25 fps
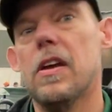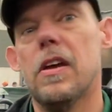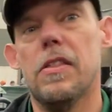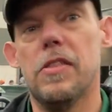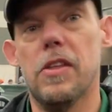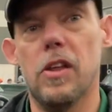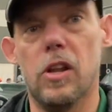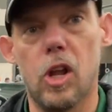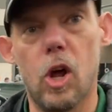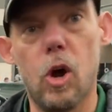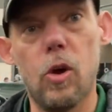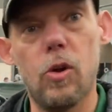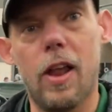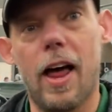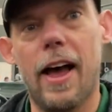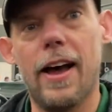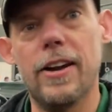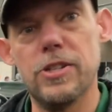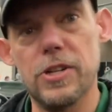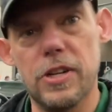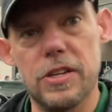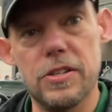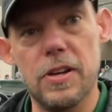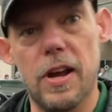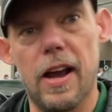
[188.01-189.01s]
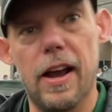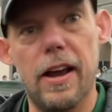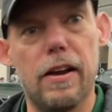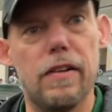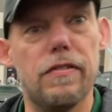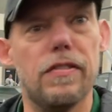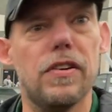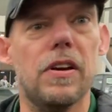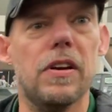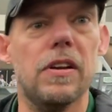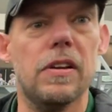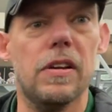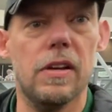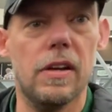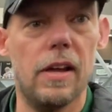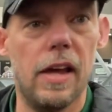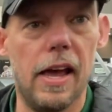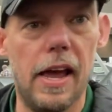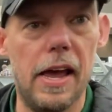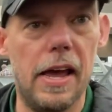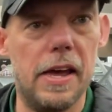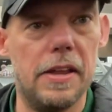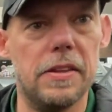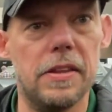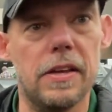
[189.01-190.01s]
the Load Logic side of it
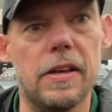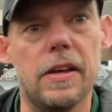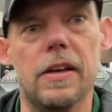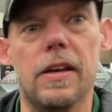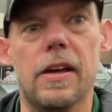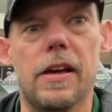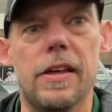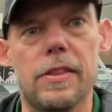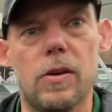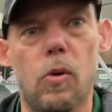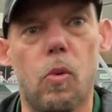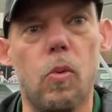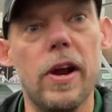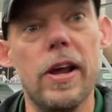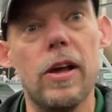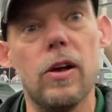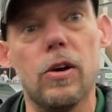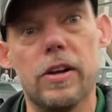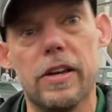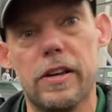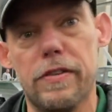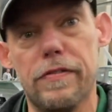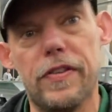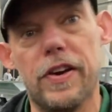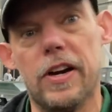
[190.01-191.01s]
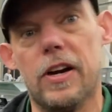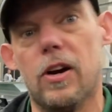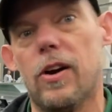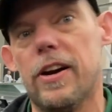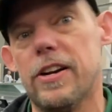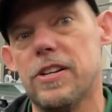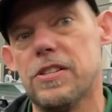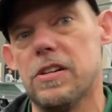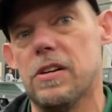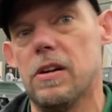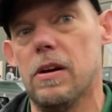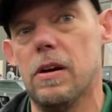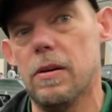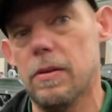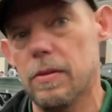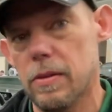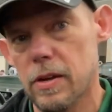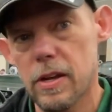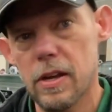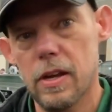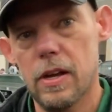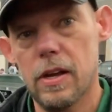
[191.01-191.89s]
and the wheel configuration of